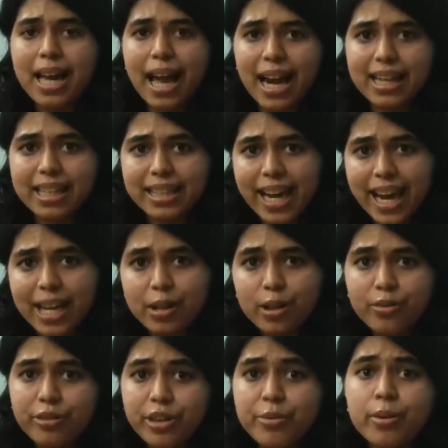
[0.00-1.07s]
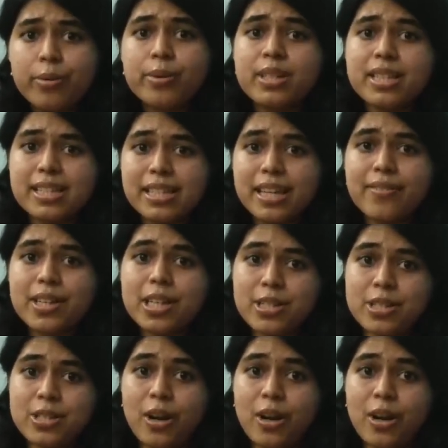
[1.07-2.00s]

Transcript: and at the end of it, we would discover a